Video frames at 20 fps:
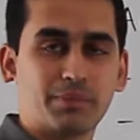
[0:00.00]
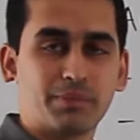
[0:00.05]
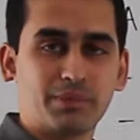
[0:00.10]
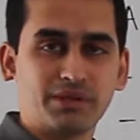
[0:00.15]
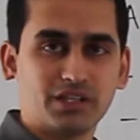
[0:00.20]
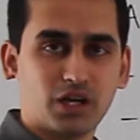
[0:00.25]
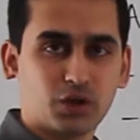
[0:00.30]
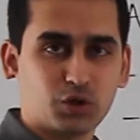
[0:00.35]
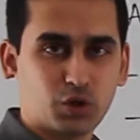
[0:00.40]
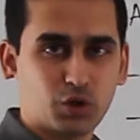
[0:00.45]
means
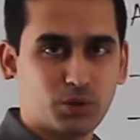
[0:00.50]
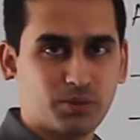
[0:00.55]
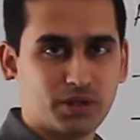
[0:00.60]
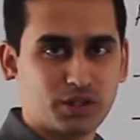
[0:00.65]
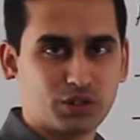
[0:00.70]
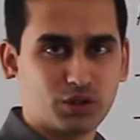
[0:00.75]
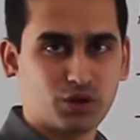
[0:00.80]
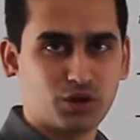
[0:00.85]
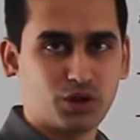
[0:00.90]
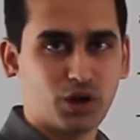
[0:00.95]
October
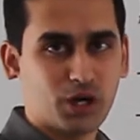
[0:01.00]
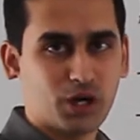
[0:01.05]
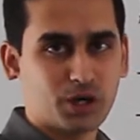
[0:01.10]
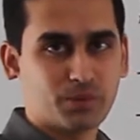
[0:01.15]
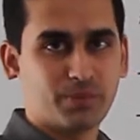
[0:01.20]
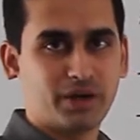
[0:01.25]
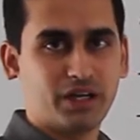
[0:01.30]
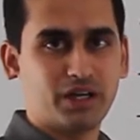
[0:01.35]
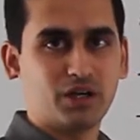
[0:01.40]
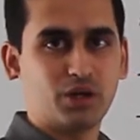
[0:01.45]
should not
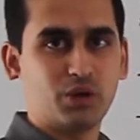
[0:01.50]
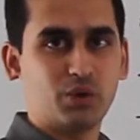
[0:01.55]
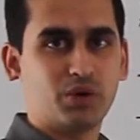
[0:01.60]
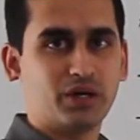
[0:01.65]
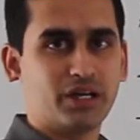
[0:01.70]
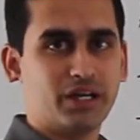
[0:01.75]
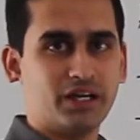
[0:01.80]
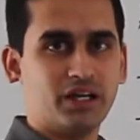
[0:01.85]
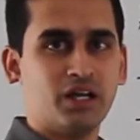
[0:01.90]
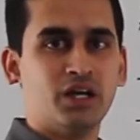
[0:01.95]
be
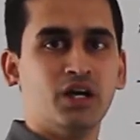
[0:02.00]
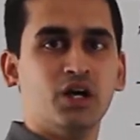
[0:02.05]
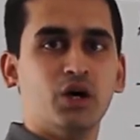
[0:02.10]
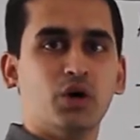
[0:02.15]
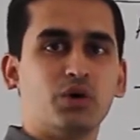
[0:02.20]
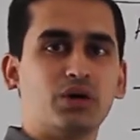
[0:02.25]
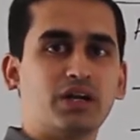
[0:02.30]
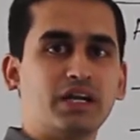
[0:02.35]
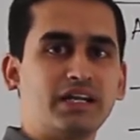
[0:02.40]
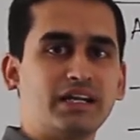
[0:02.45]
included,
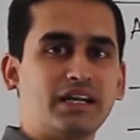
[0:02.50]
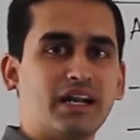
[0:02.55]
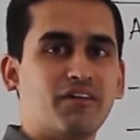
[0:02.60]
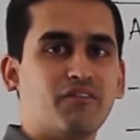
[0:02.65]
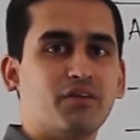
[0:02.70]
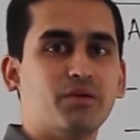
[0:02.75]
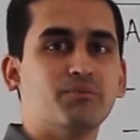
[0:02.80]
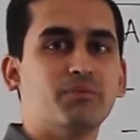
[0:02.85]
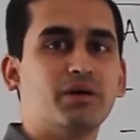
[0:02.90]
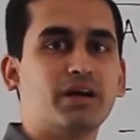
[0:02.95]
only
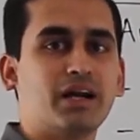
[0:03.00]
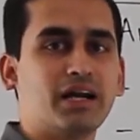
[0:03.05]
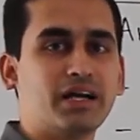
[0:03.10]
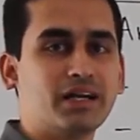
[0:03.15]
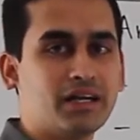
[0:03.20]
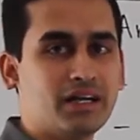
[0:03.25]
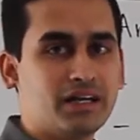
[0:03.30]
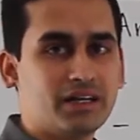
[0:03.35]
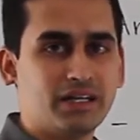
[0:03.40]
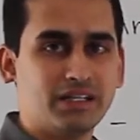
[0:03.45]
November
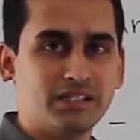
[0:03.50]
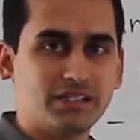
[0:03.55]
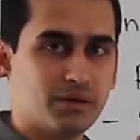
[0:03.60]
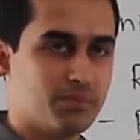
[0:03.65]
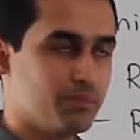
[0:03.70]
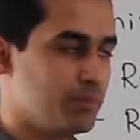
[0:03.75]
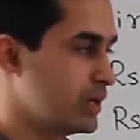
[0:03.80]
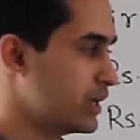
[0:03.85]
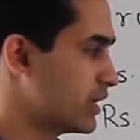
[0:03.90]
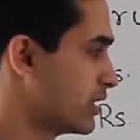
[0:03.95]
and
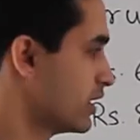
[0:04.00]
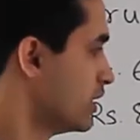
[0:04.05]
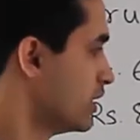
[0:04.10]
December,